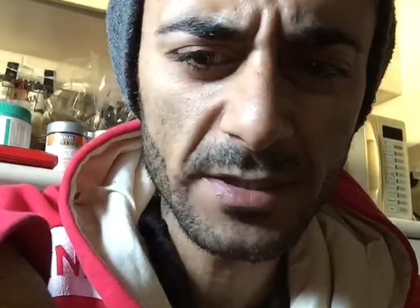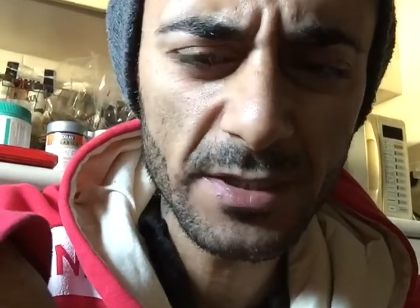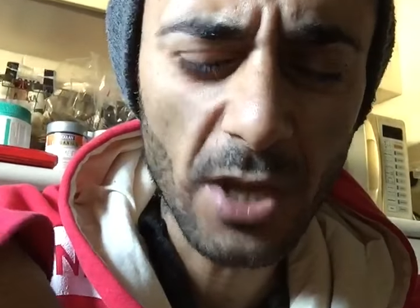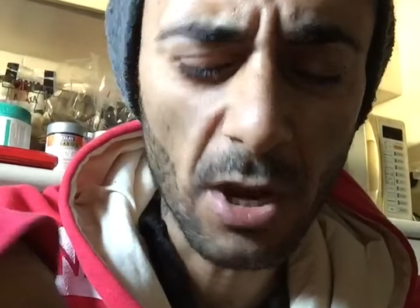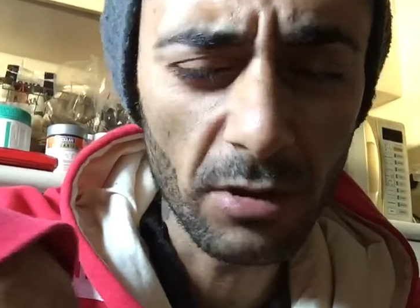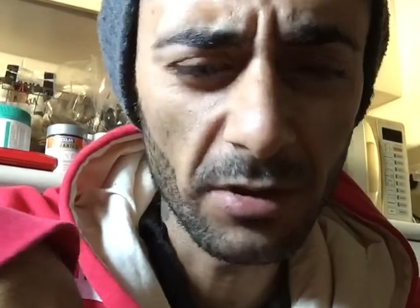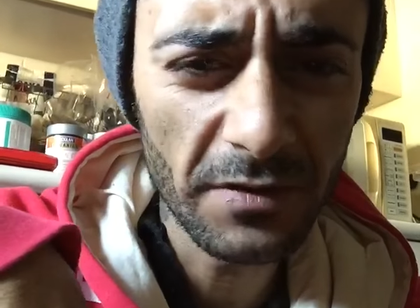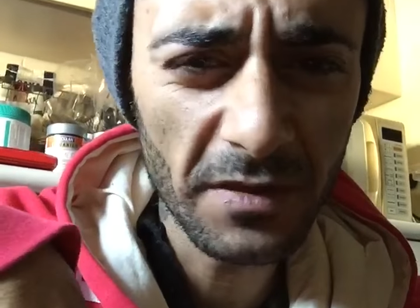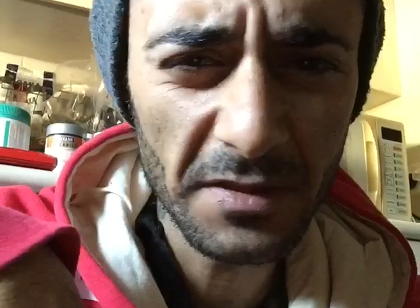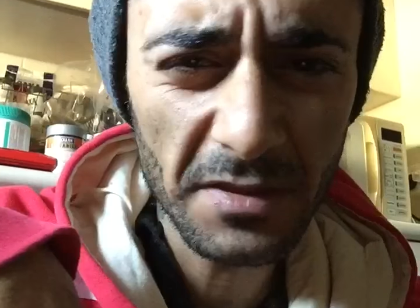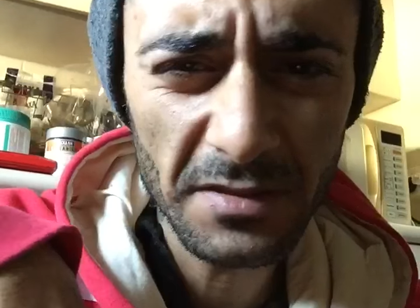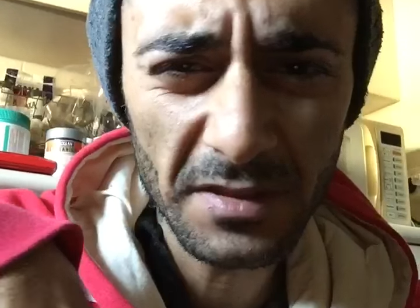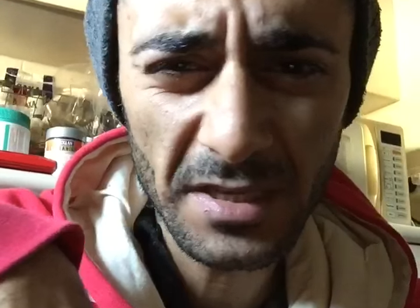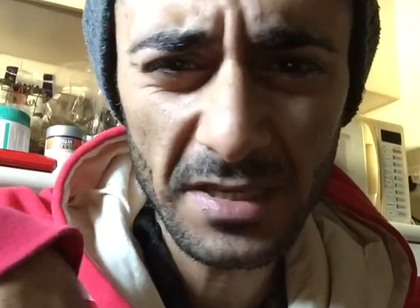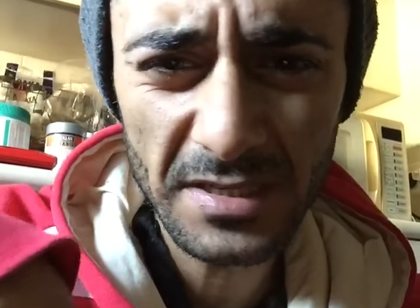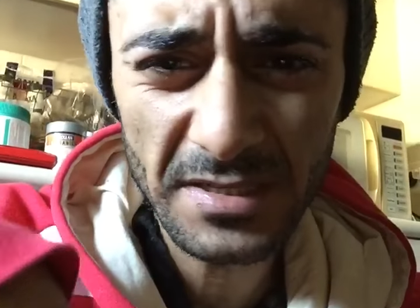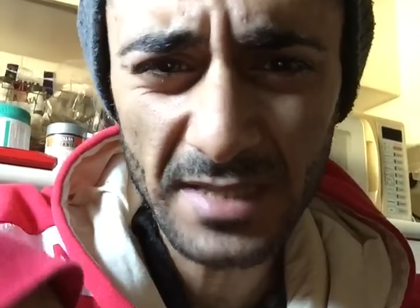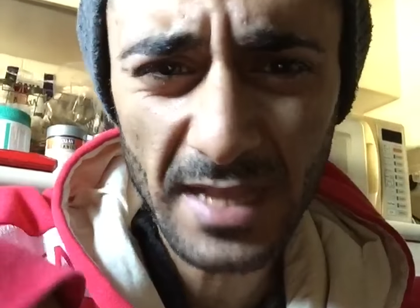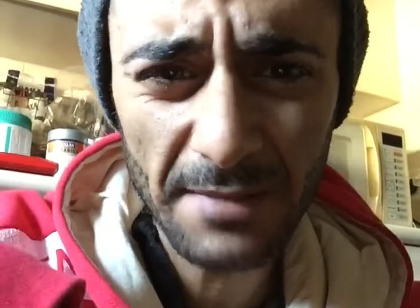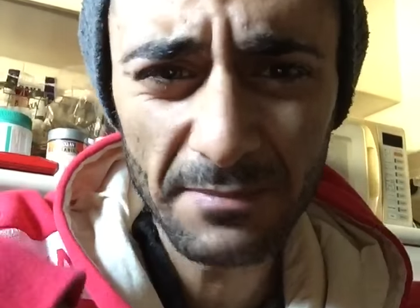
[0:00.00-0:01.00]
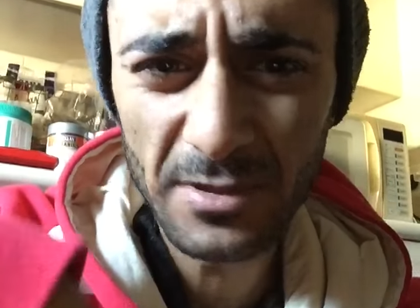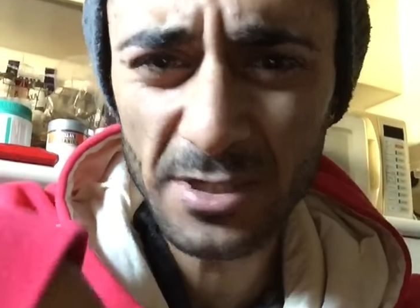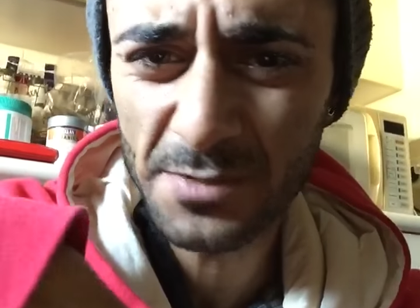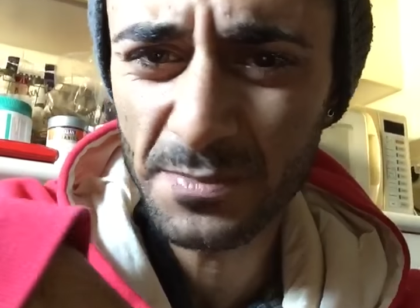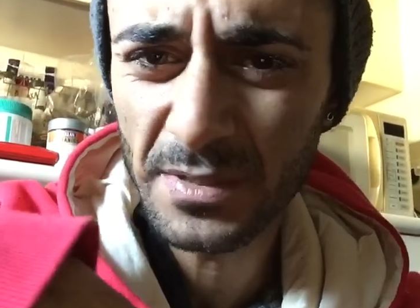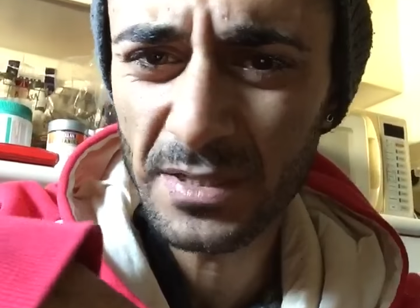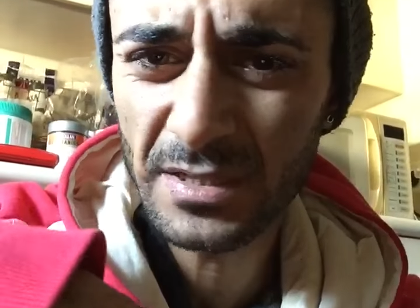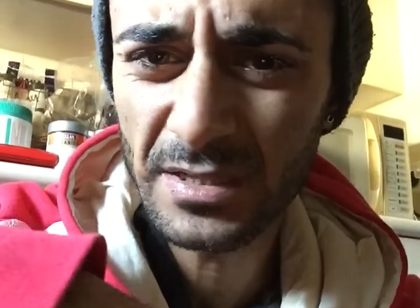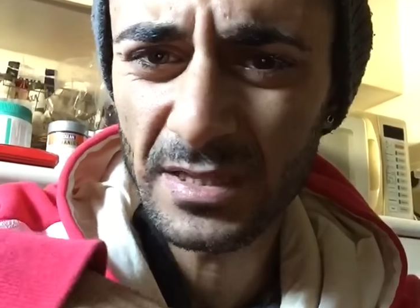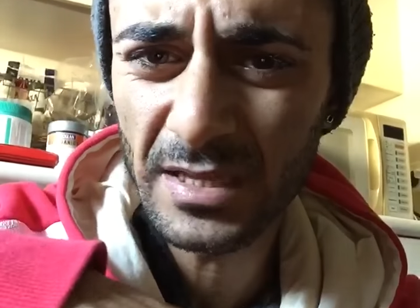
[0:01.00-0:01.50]
The only thing that the
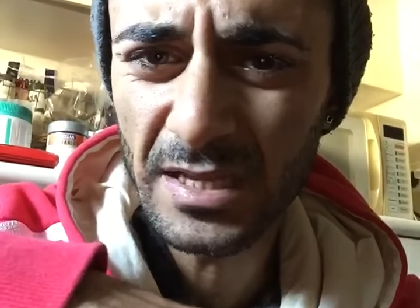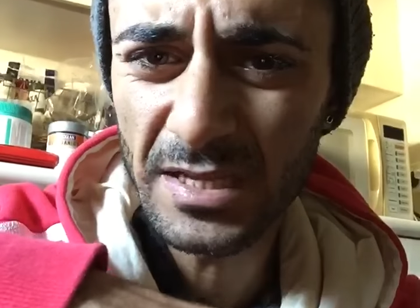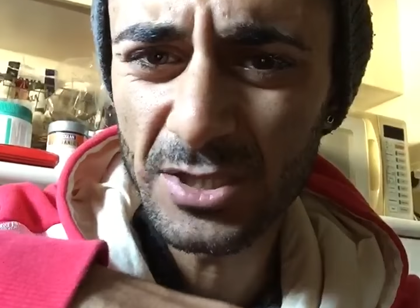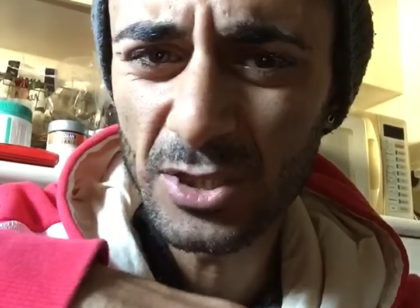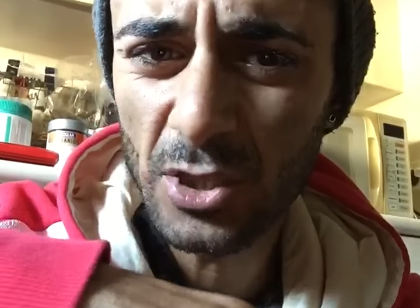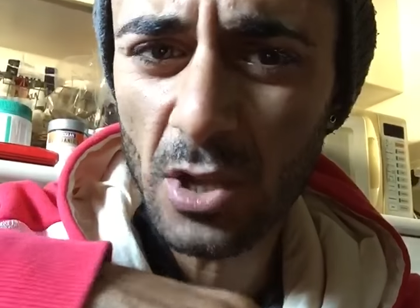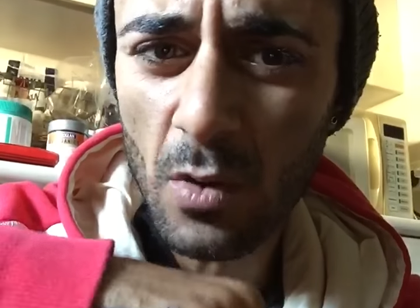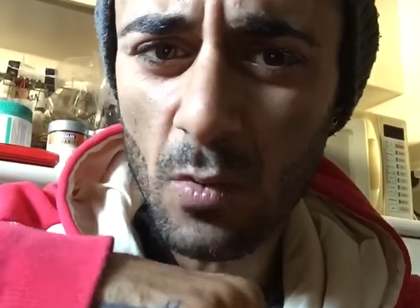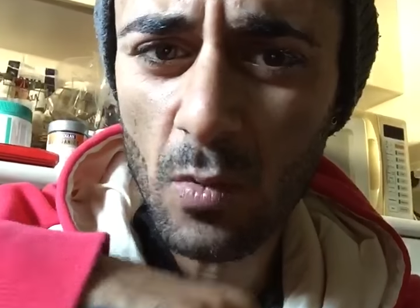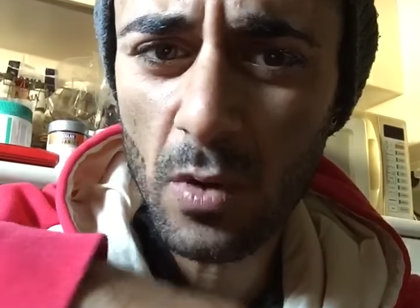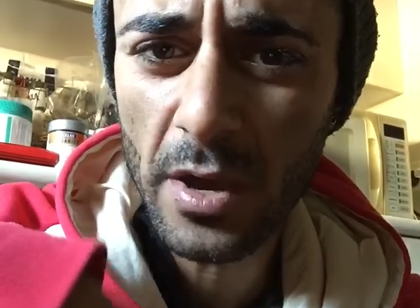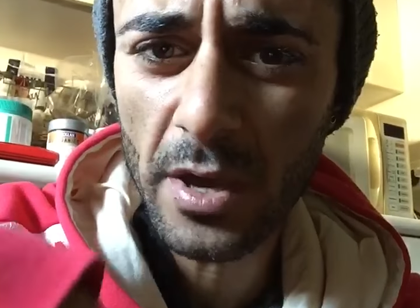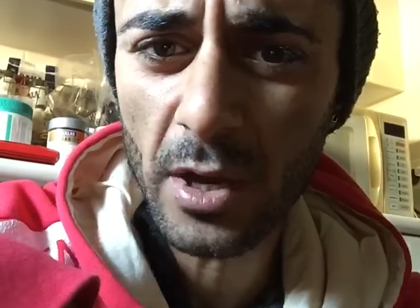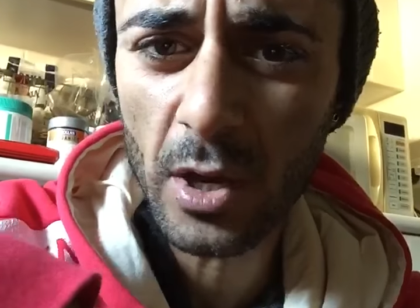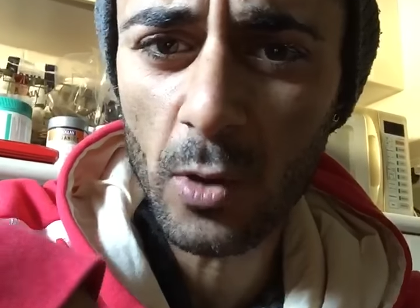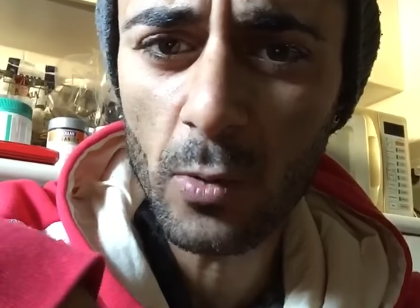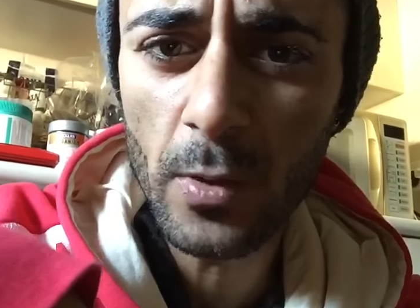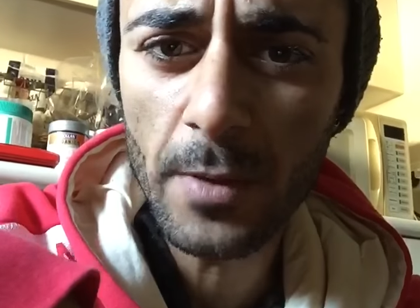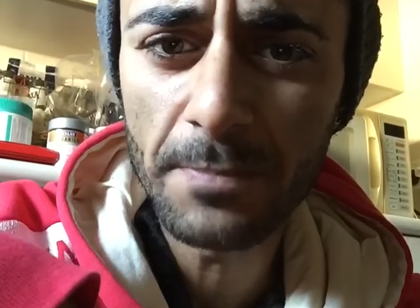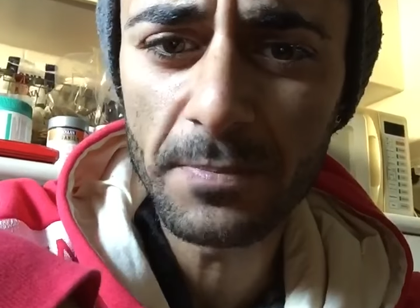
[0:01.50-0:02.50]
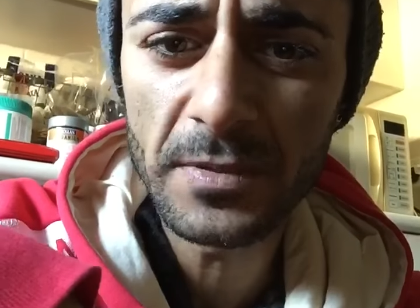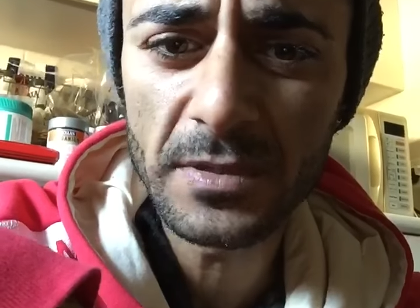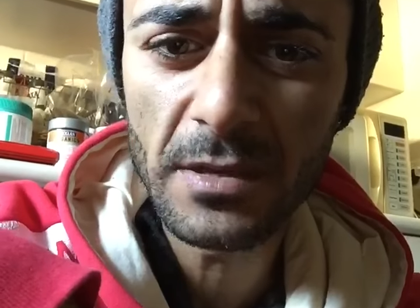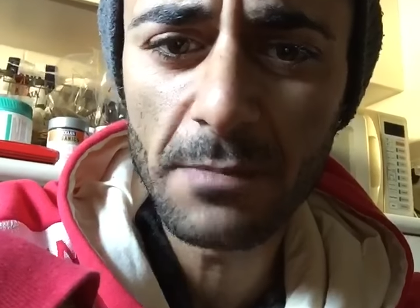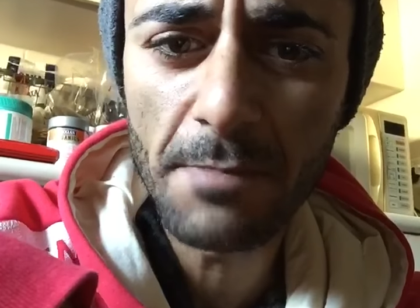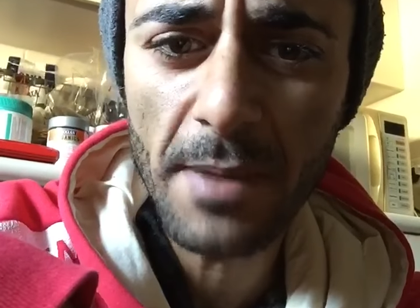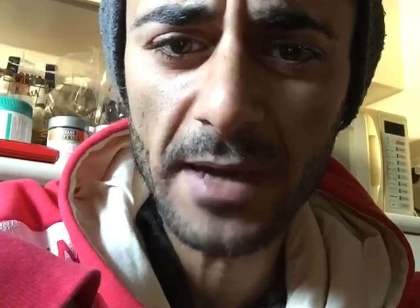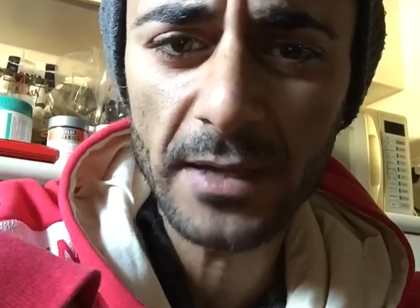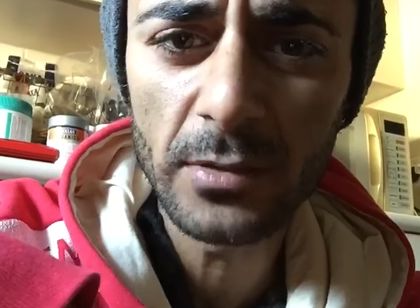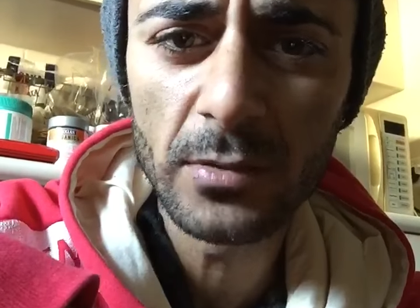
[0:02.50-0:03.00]
establishment is not equipped to
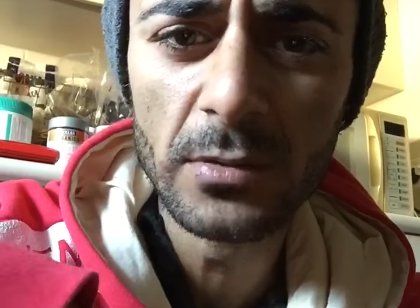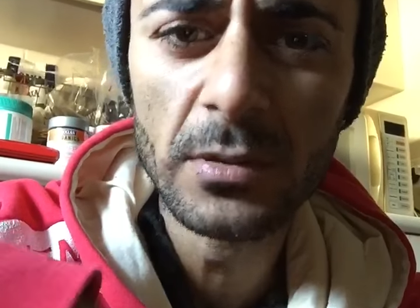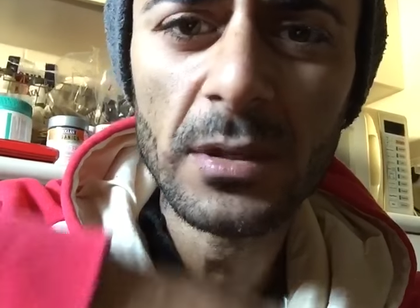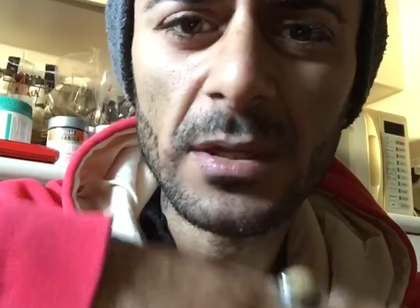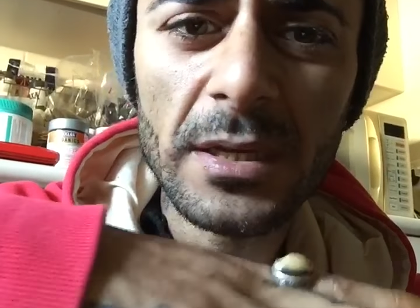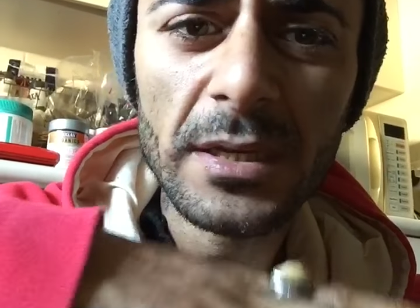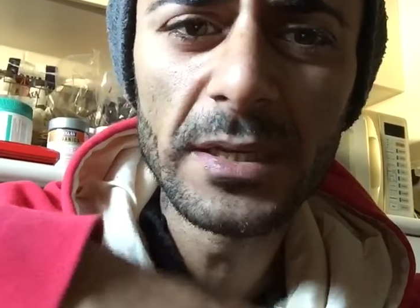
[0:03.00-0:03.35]
battle